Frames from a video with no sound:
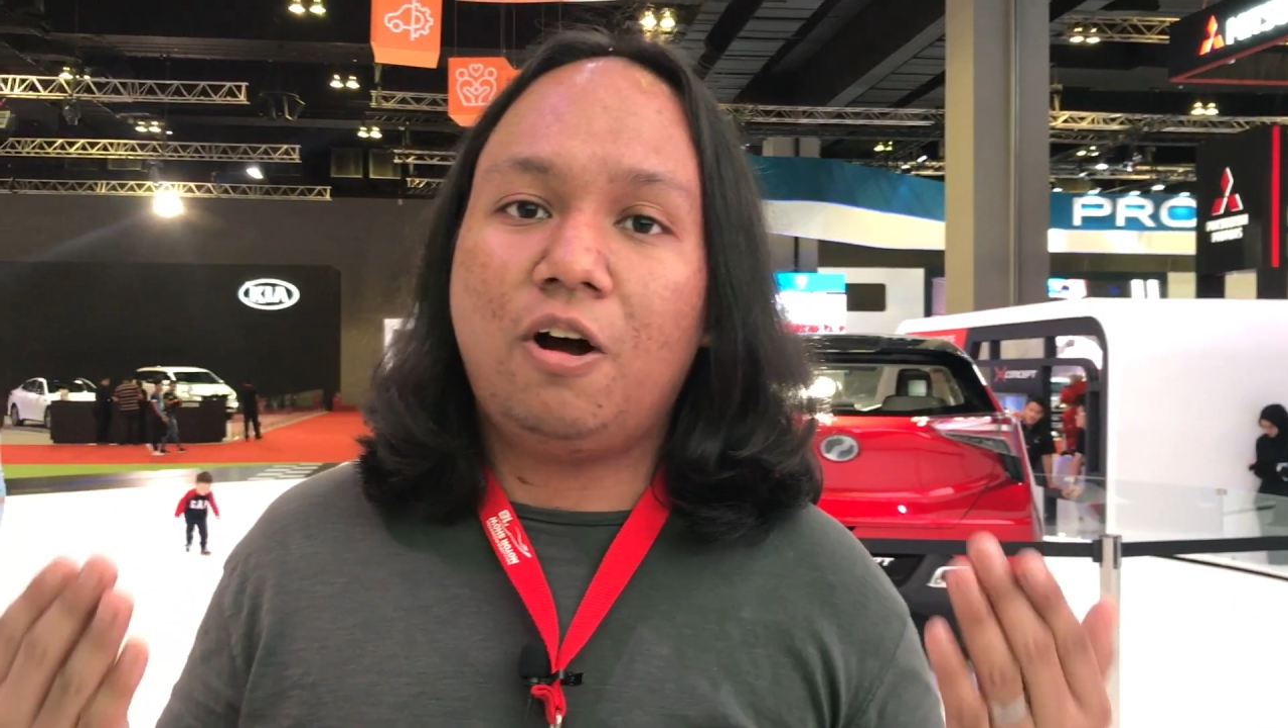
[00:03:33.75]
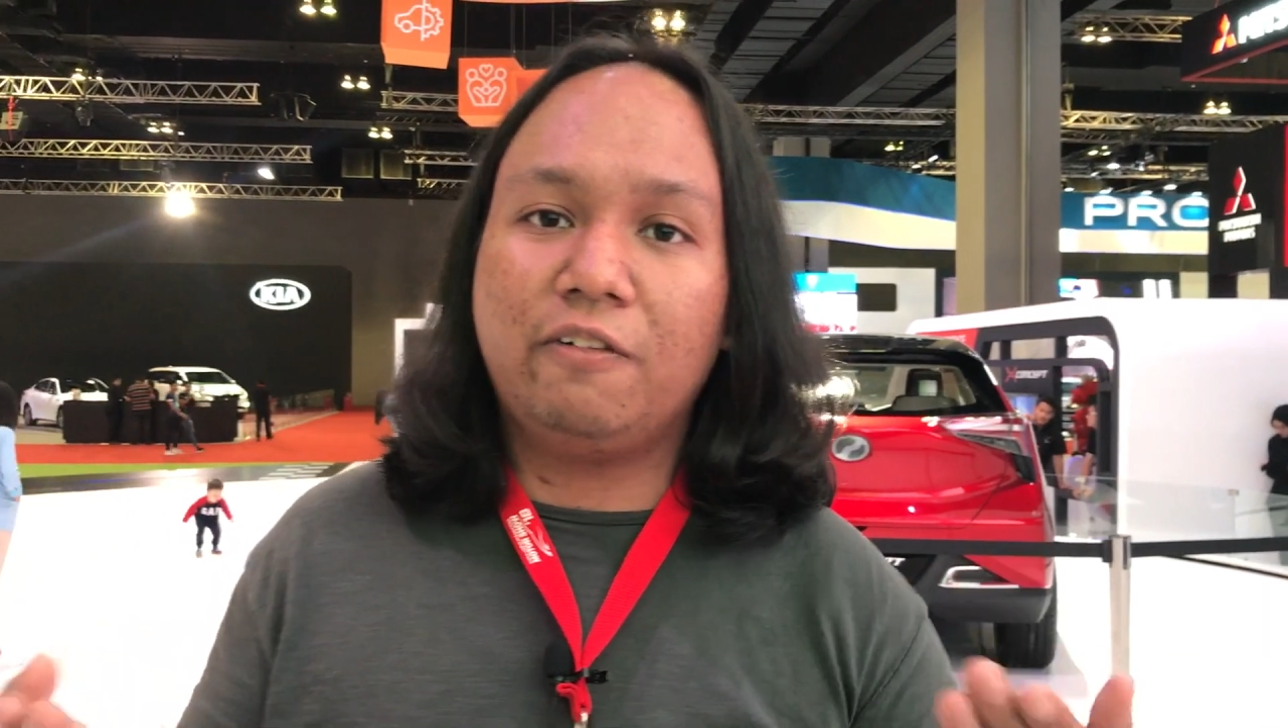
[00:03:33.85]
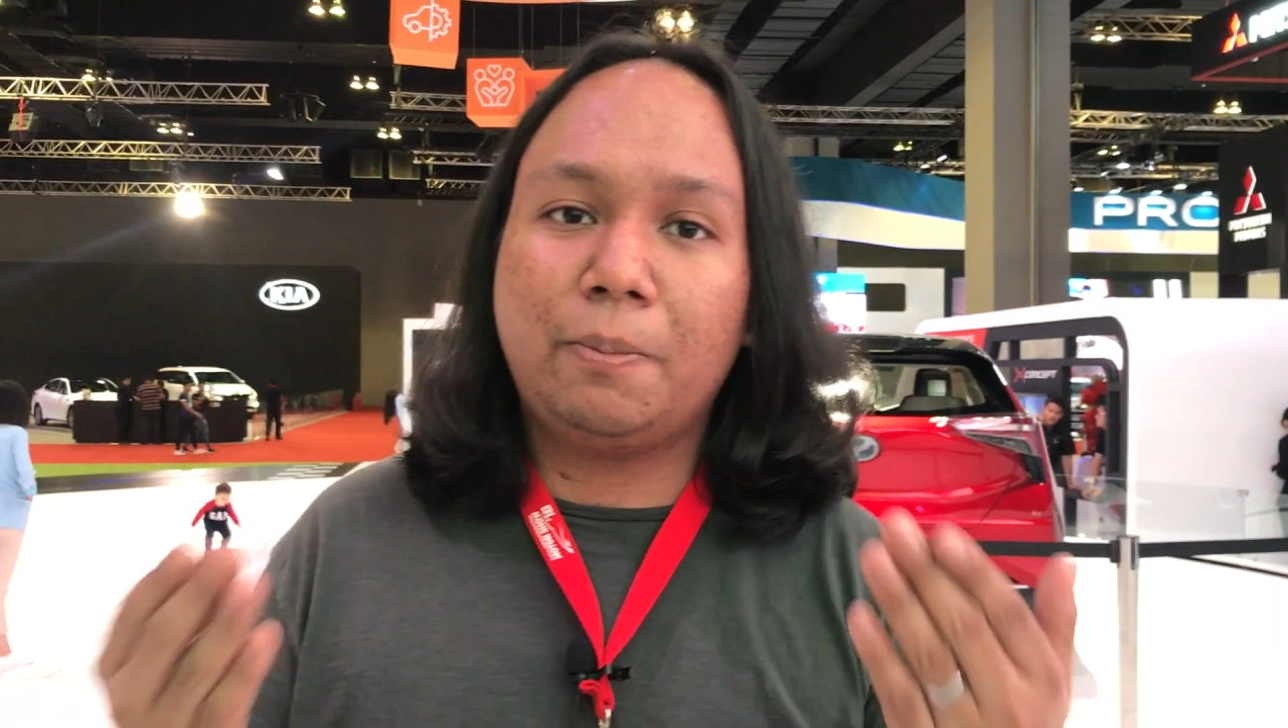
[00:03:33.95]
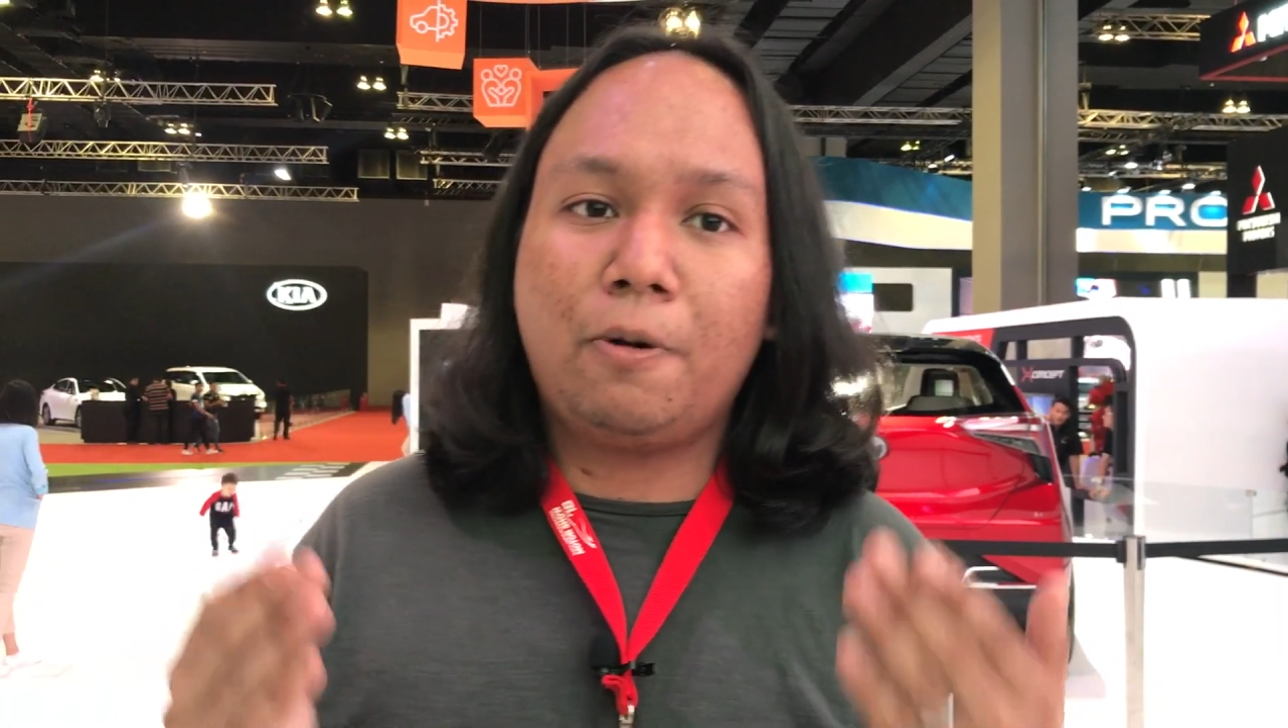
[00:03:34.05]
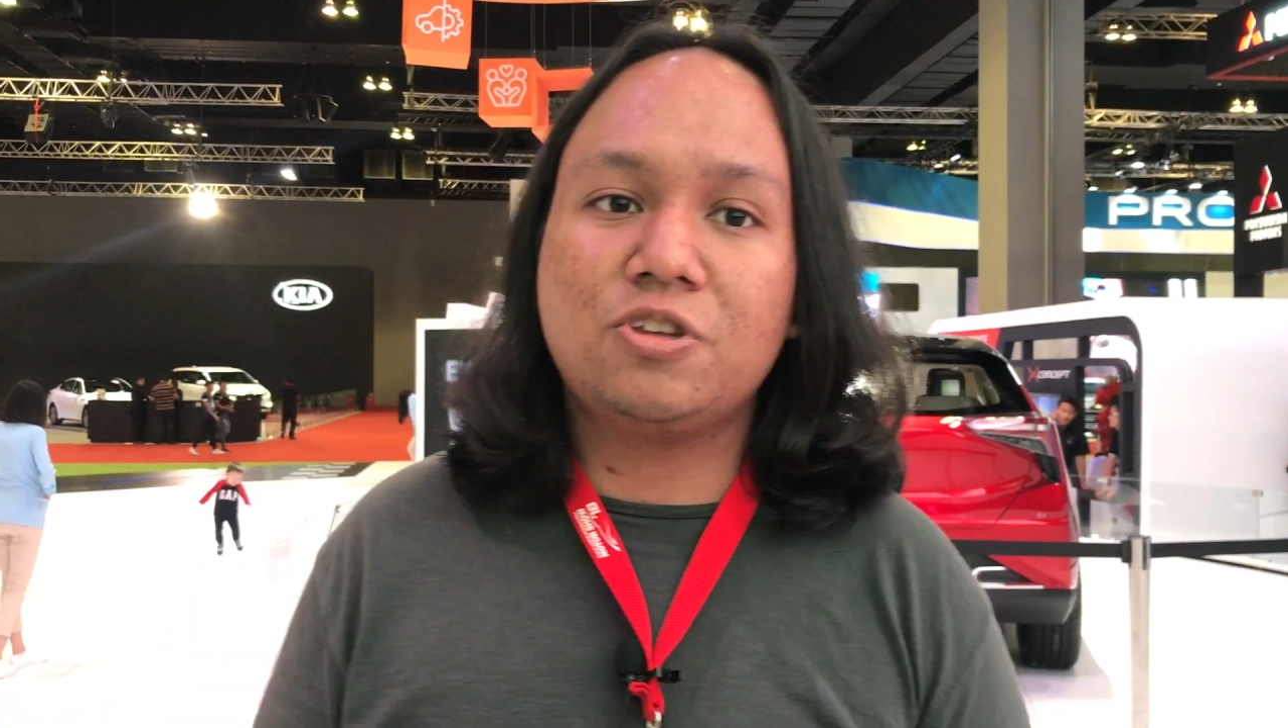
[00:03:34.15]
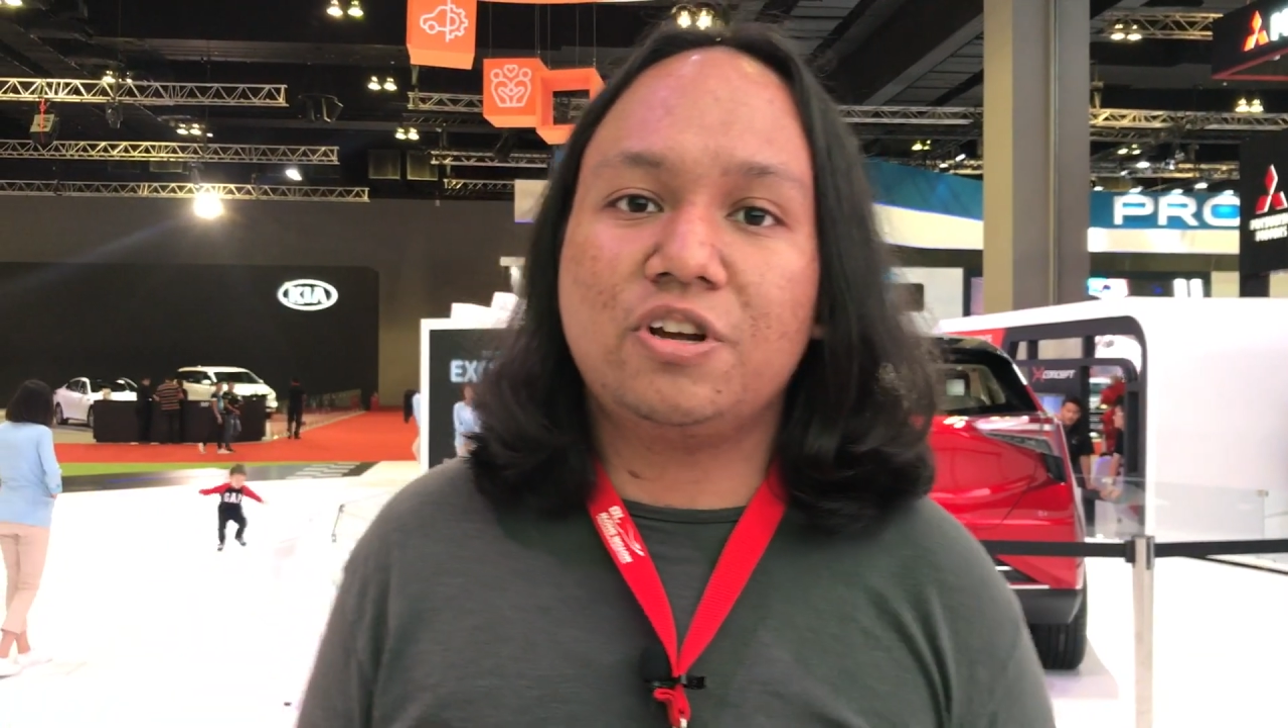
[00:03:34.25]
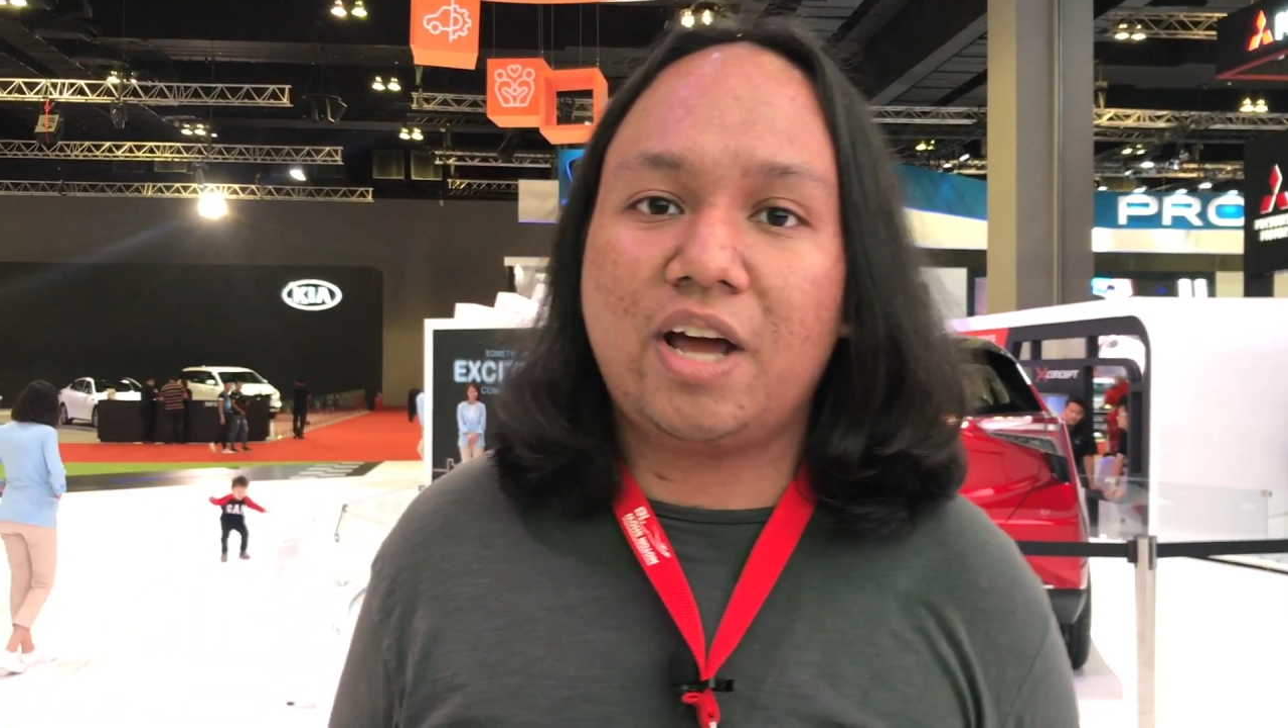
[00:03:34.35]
of the Proton